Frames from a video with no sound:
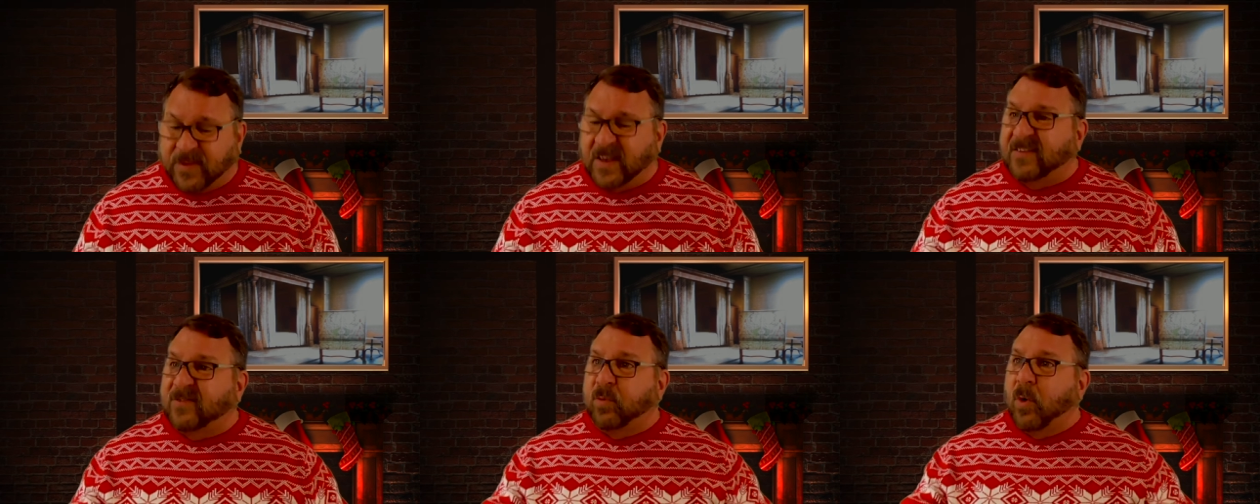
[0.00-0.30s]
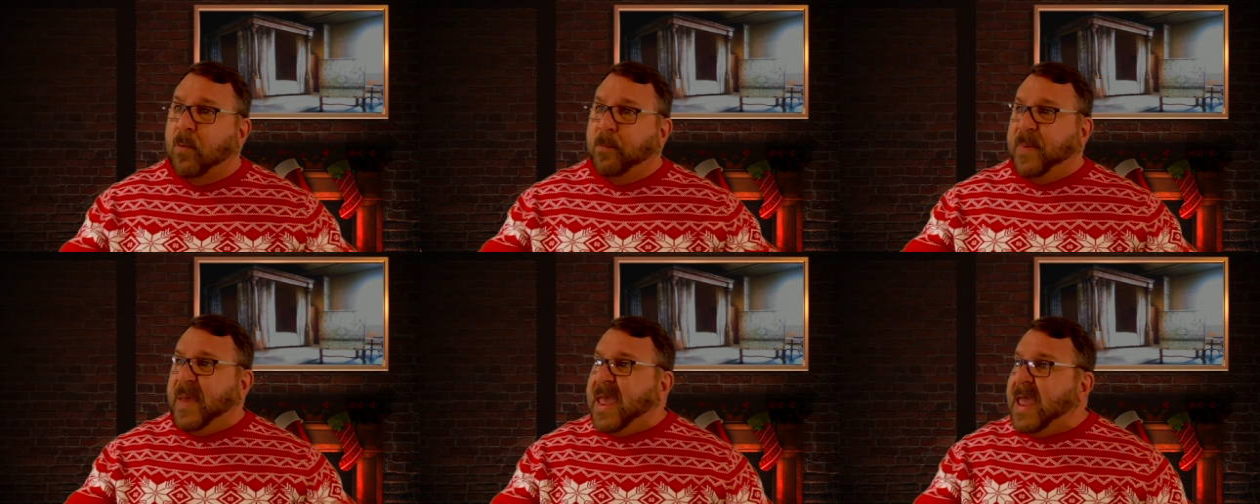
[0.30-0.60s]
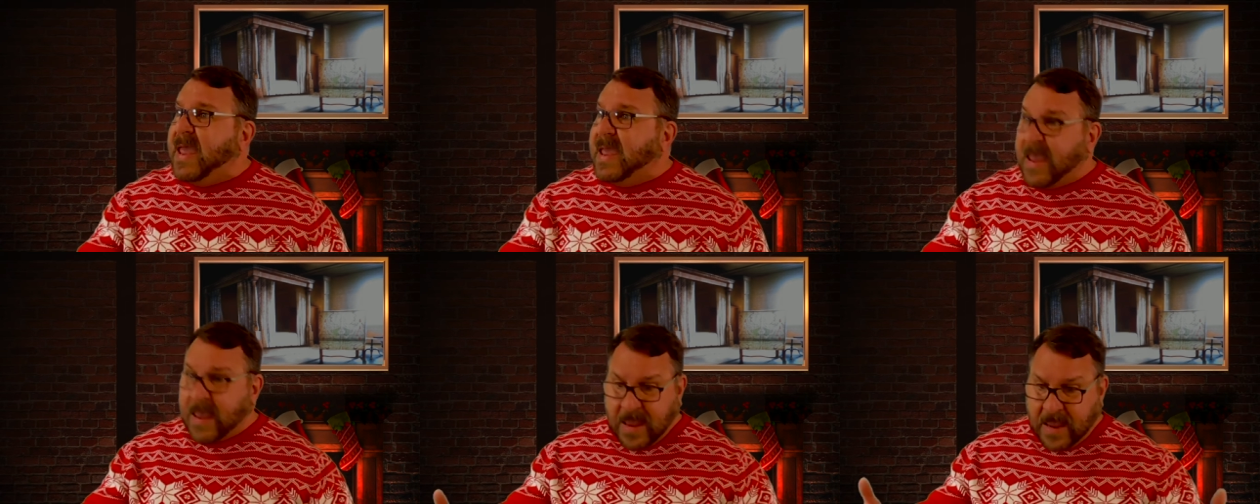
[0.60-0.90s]
This will
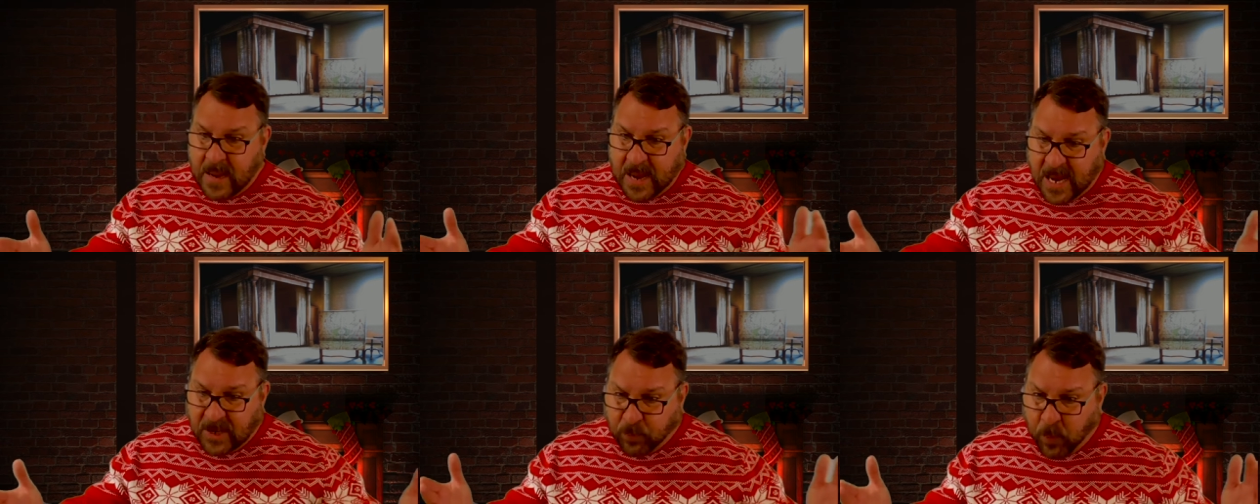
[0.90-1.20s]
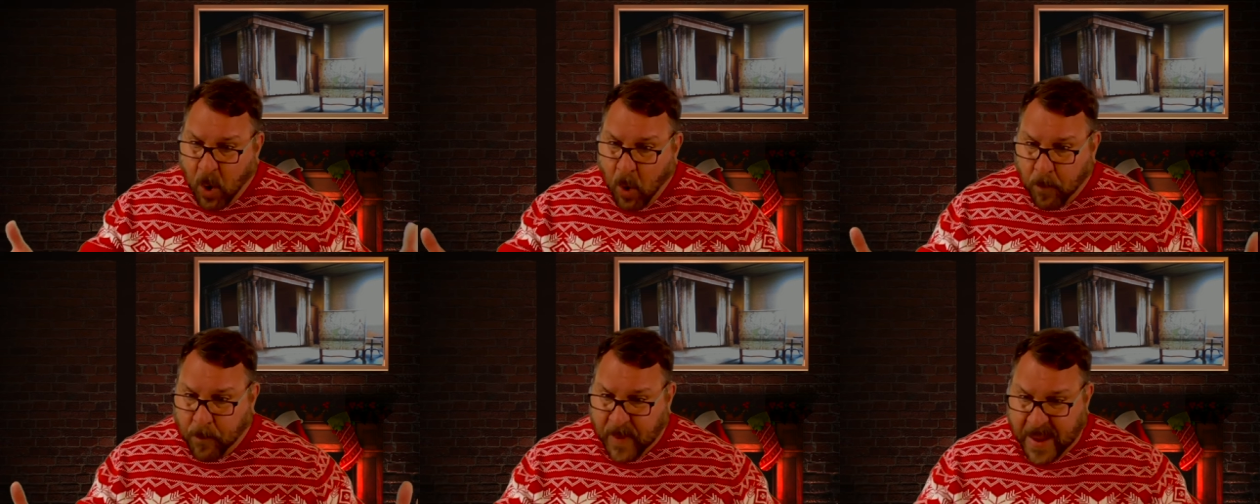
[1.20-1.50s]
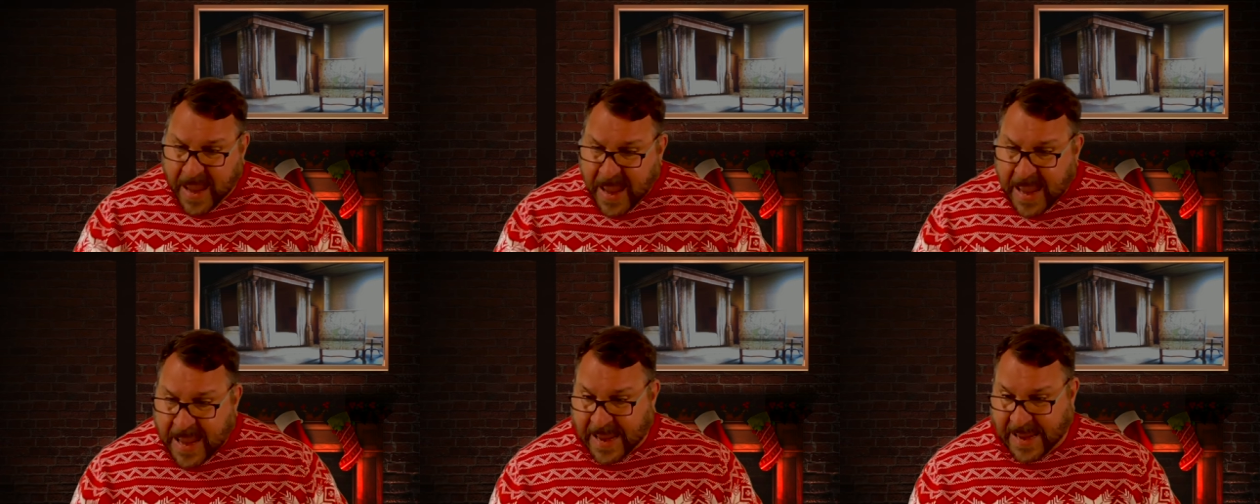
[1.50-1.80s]
be. It will
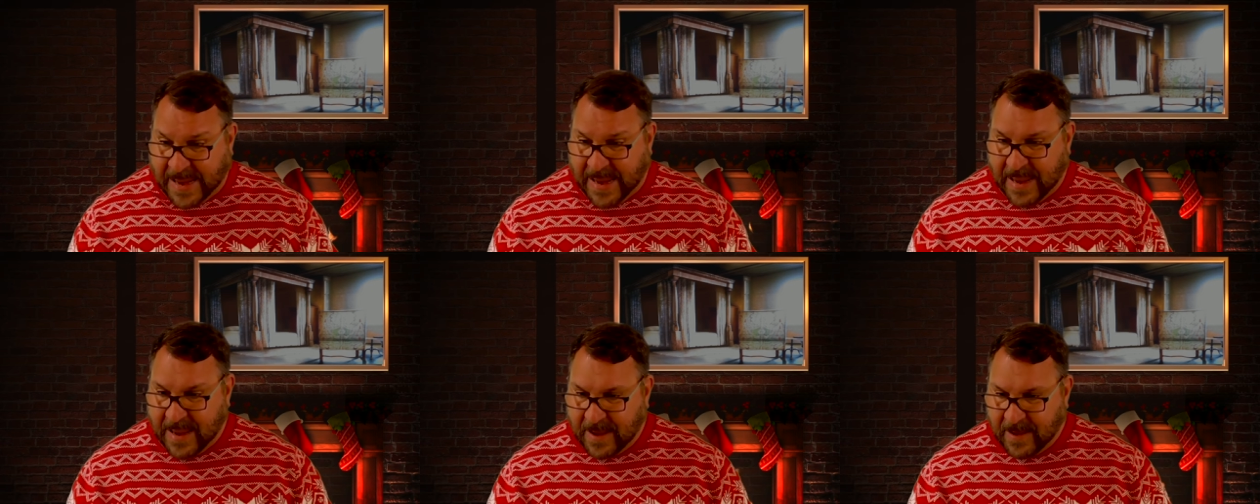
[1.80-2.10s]
be.